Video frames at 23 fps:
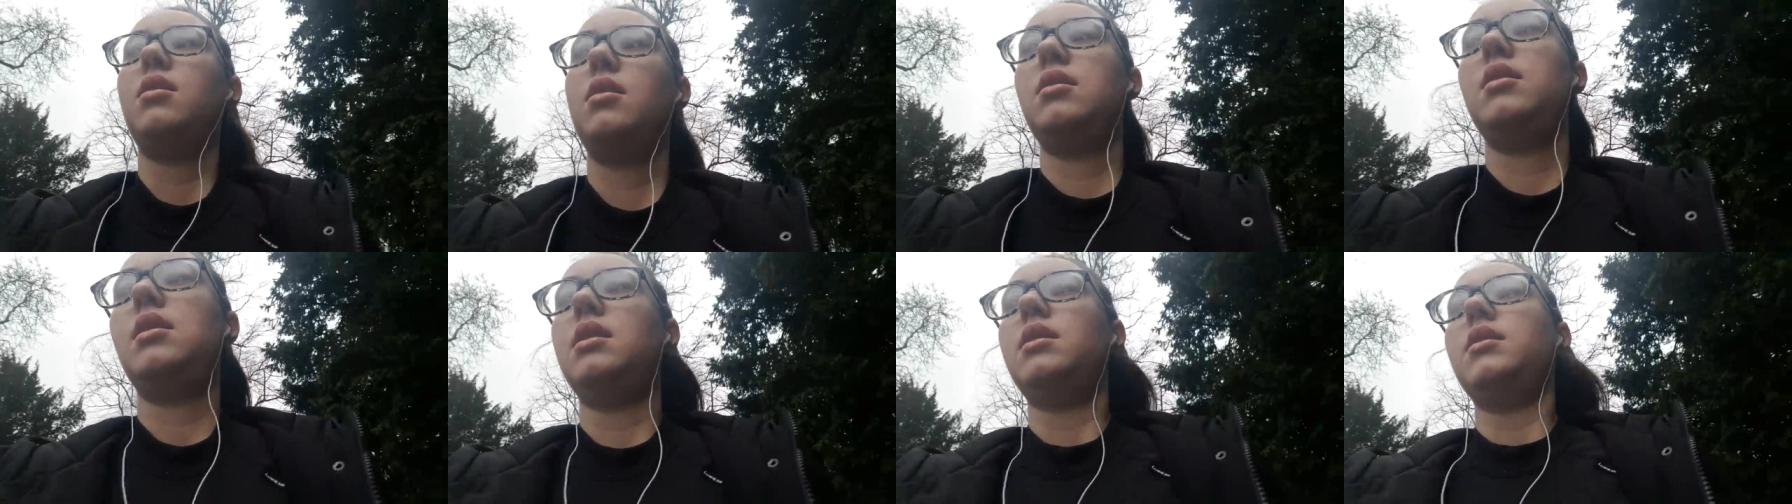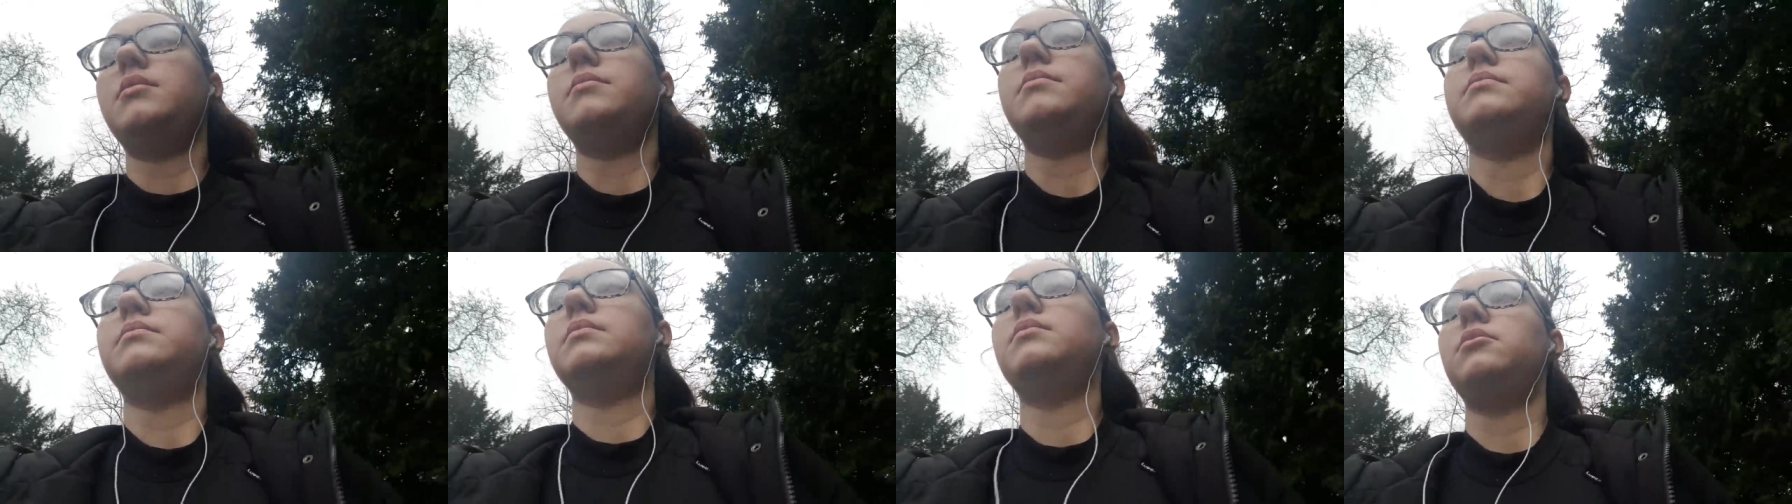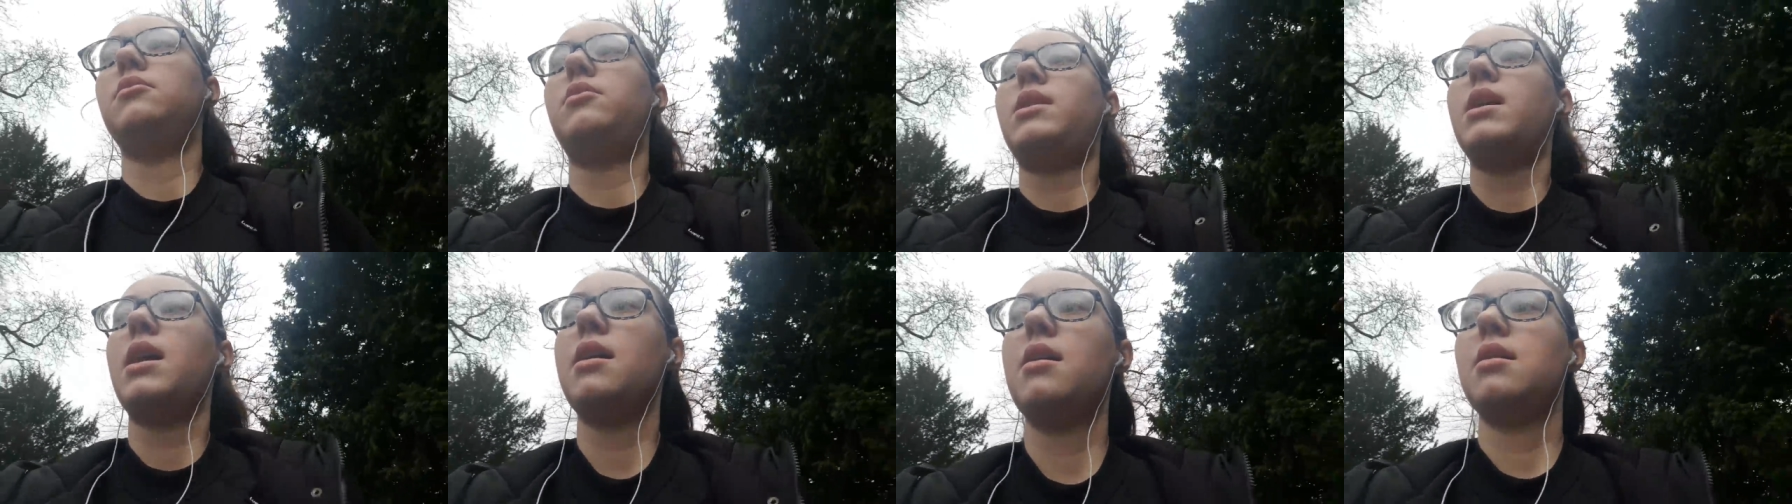um,
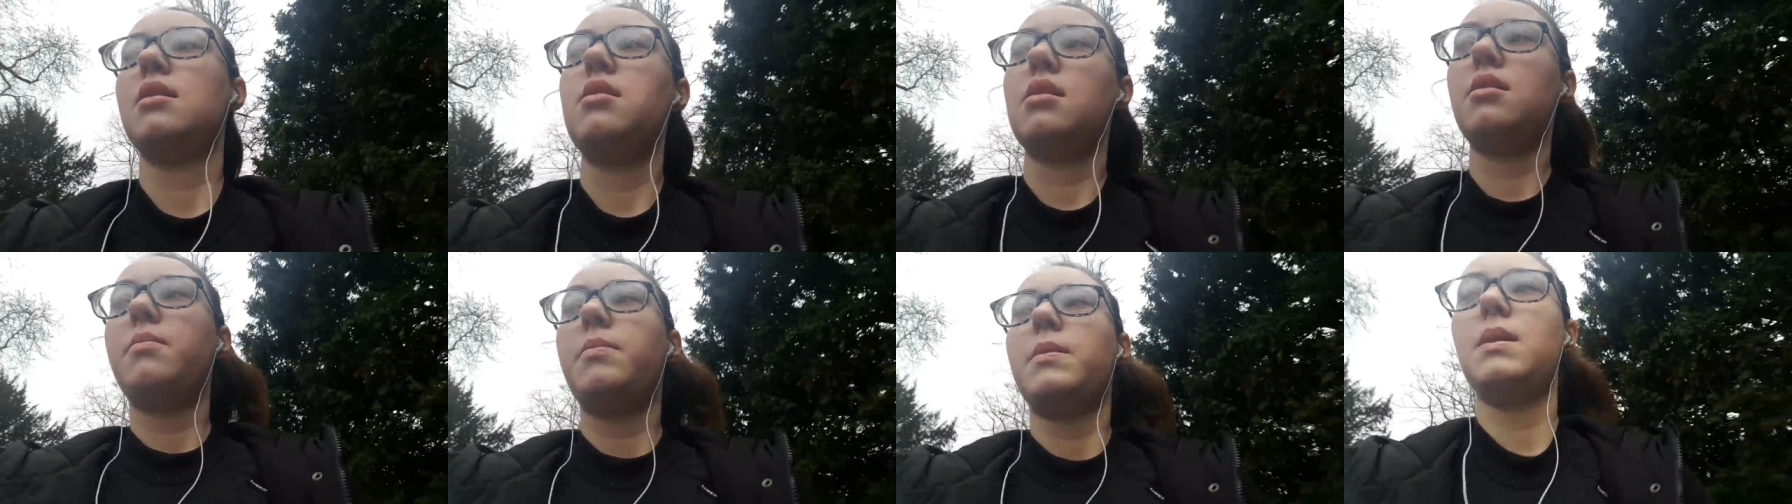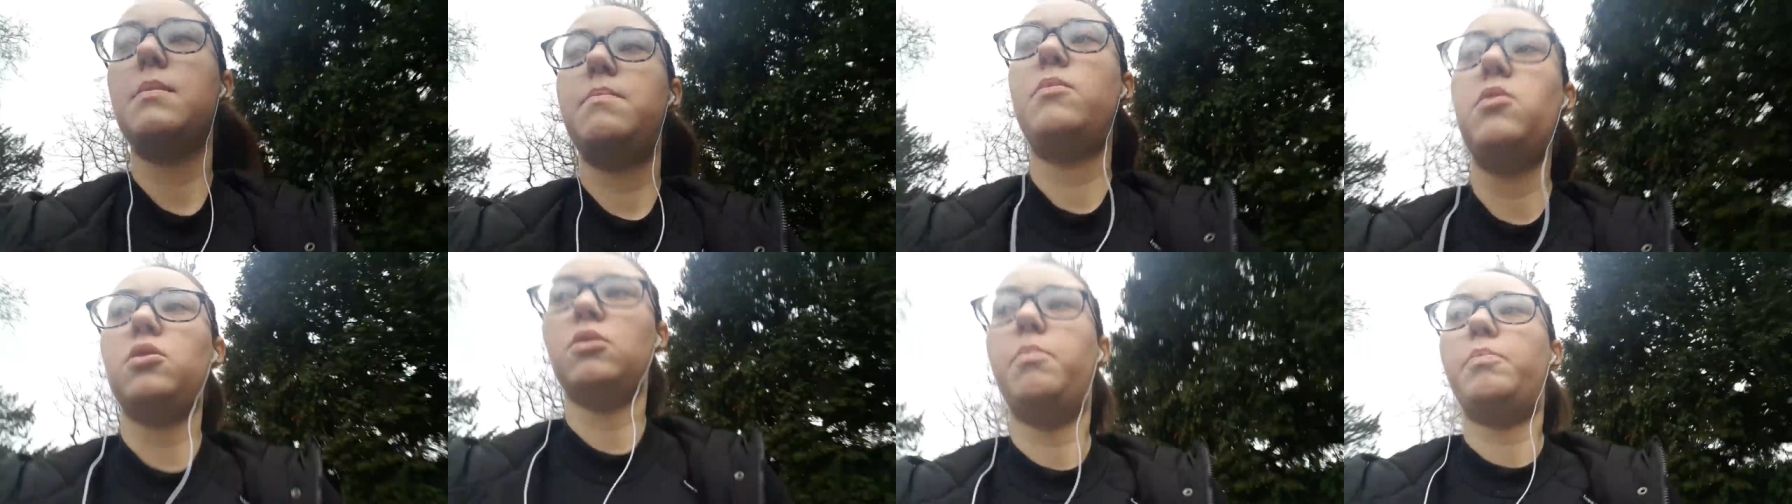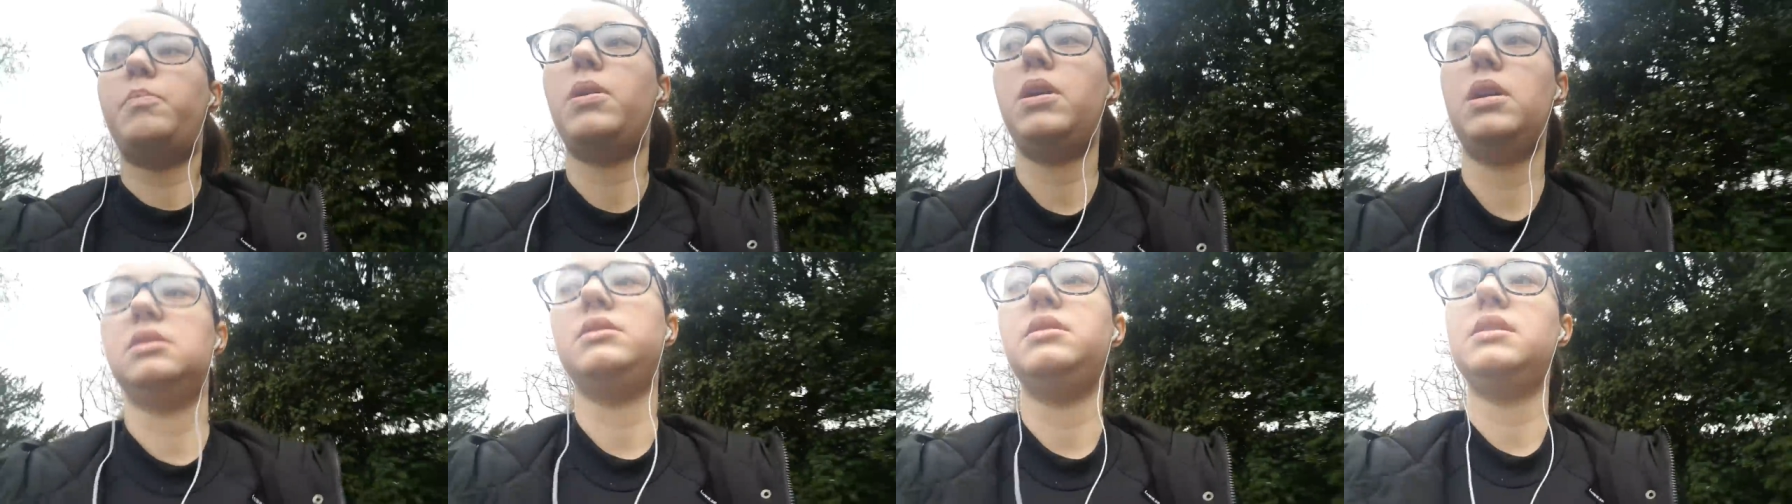why are people
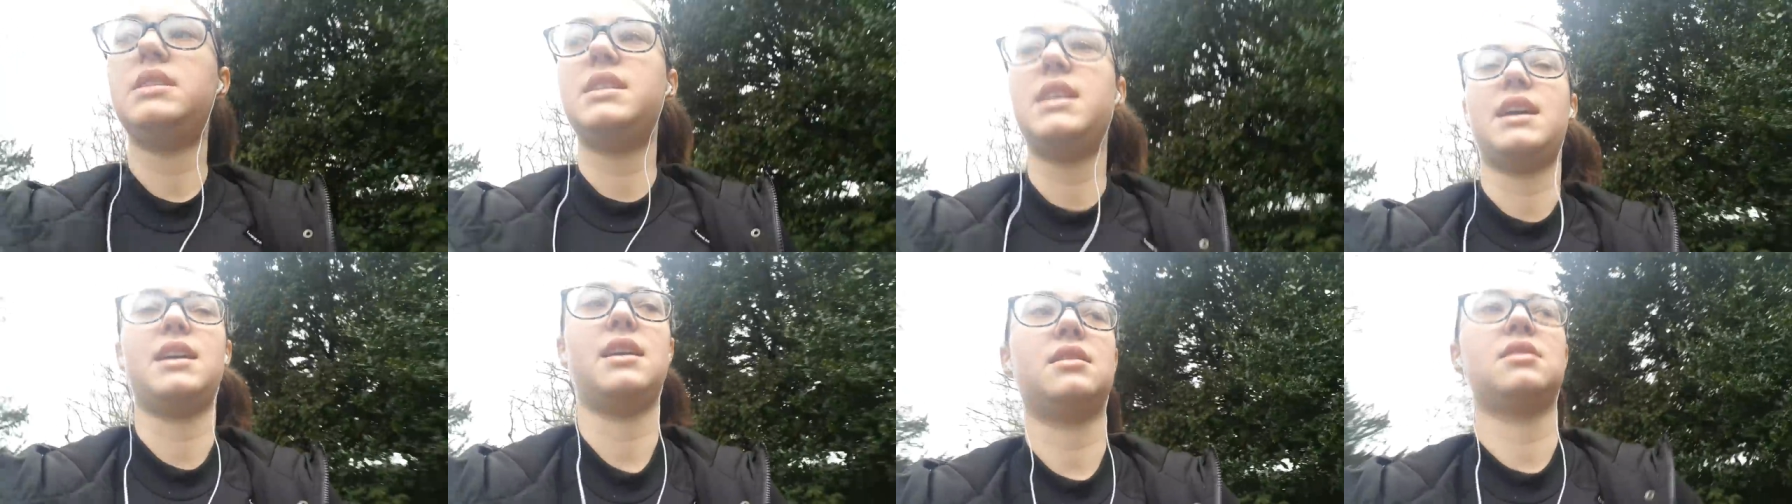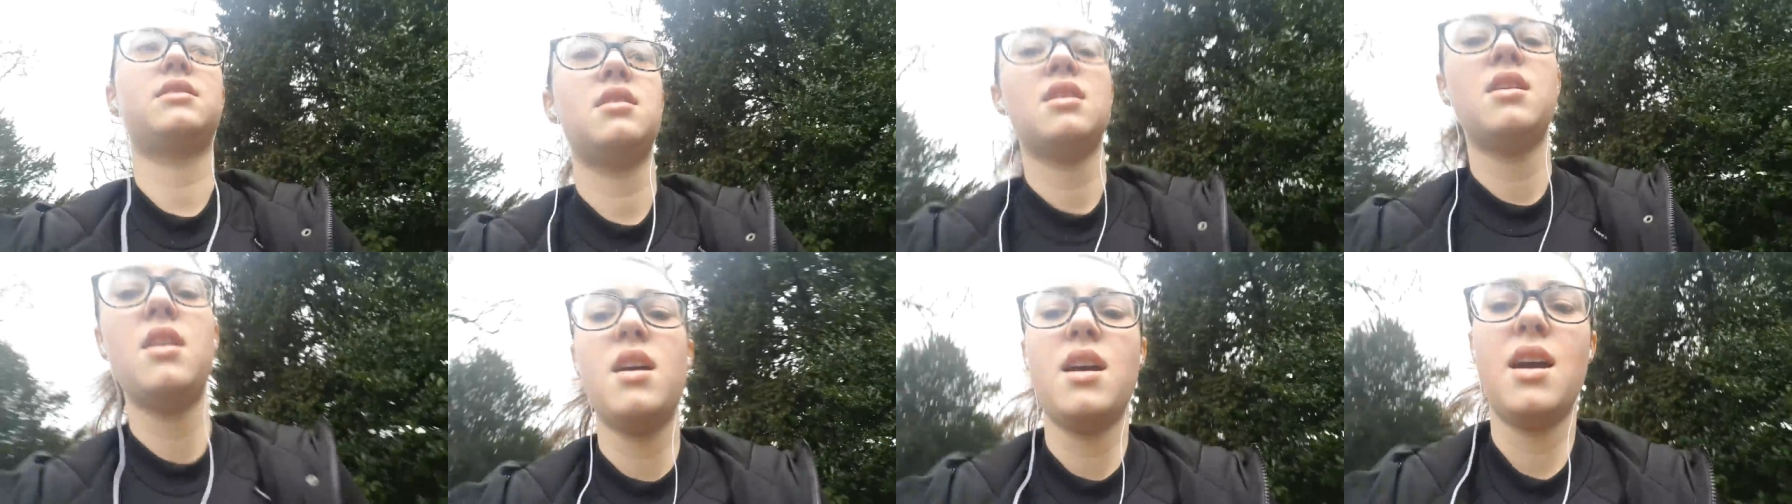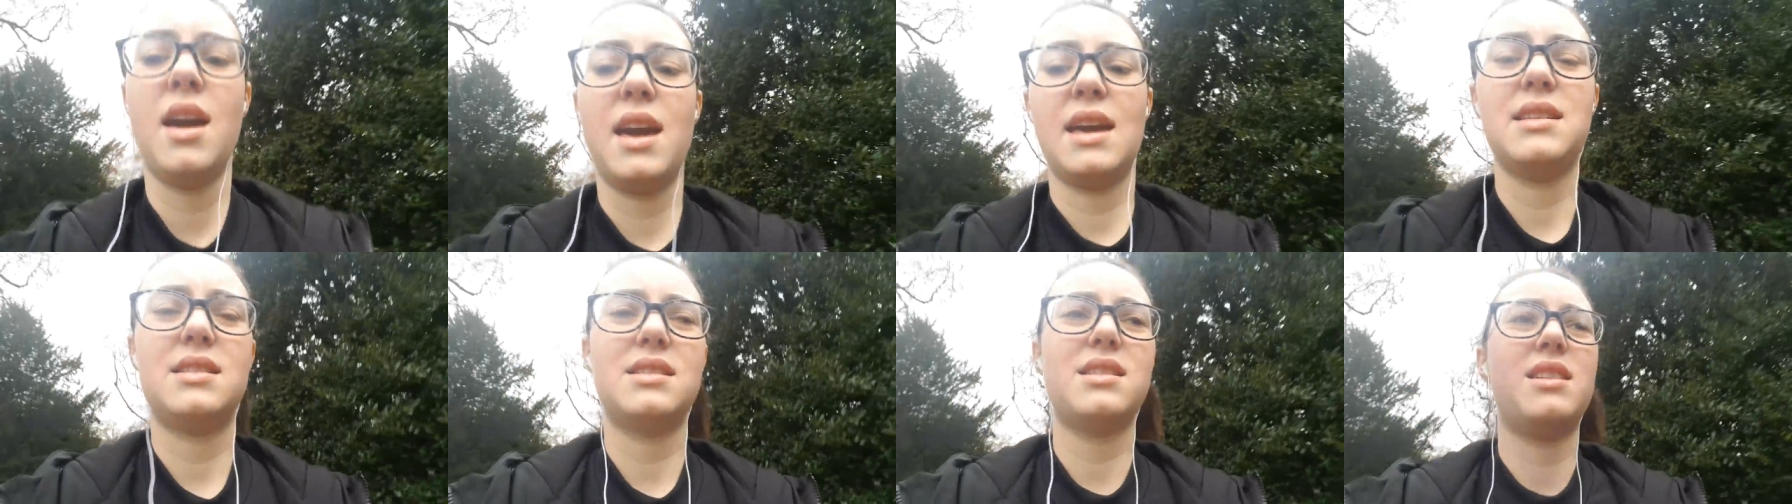punting?
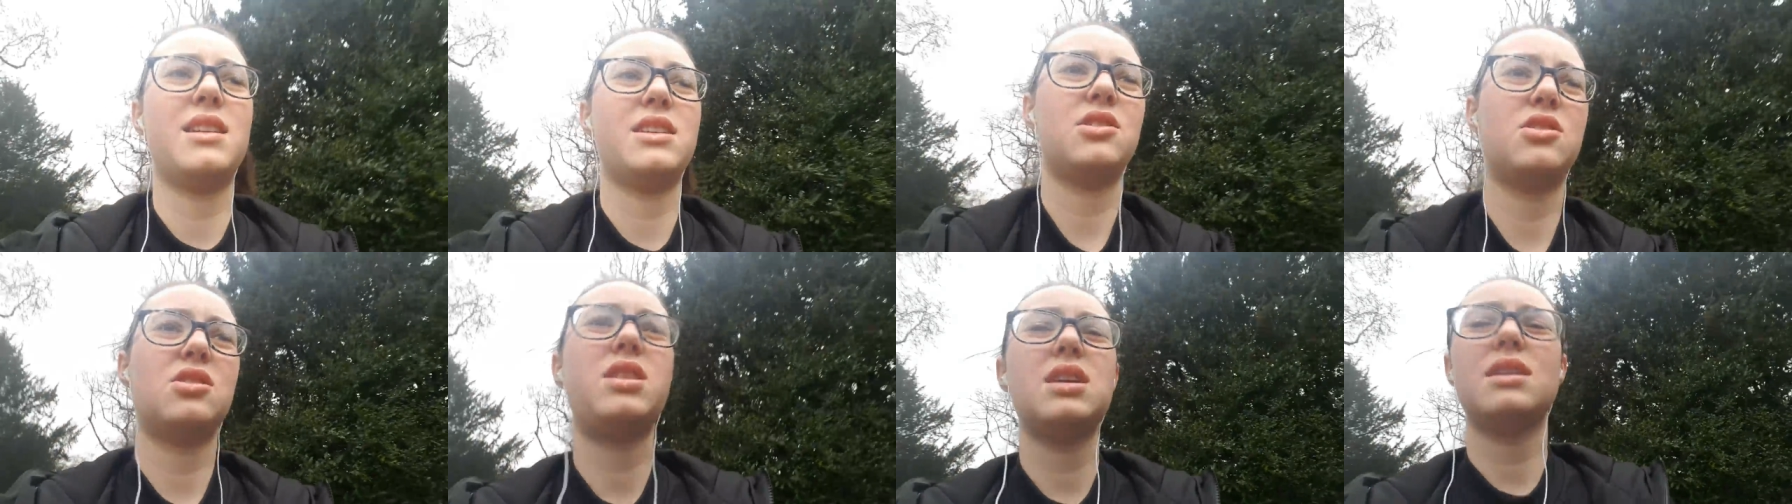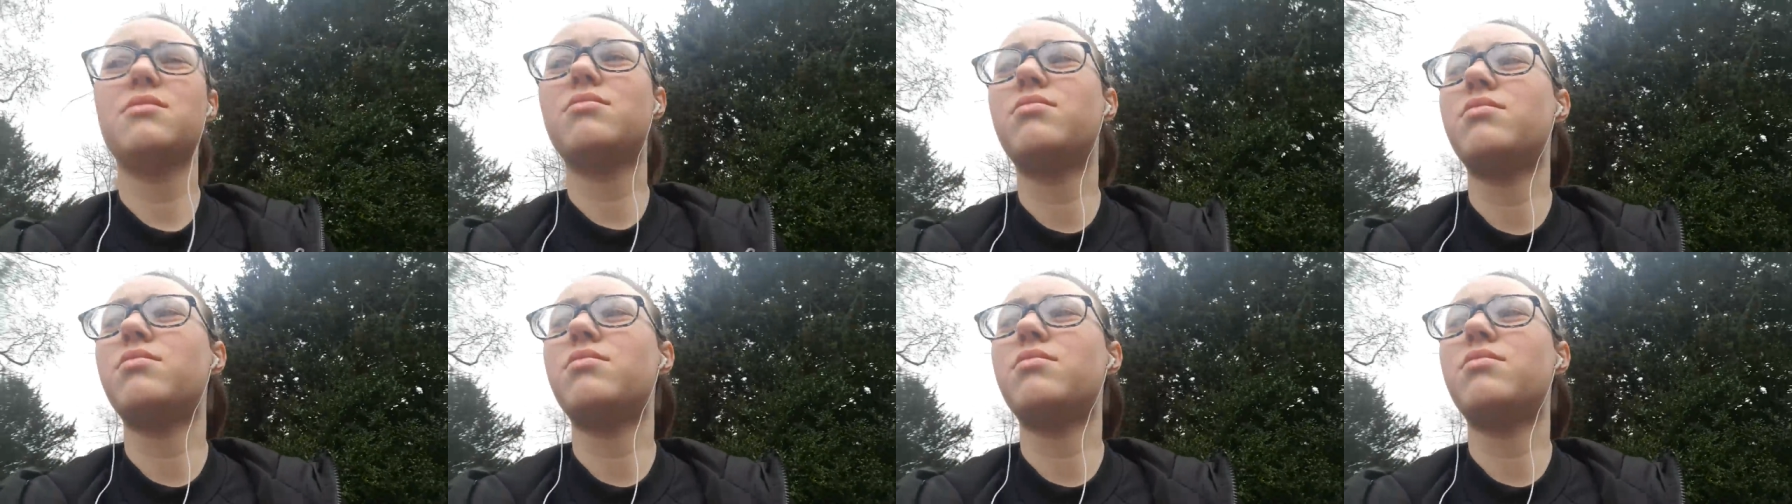It's literally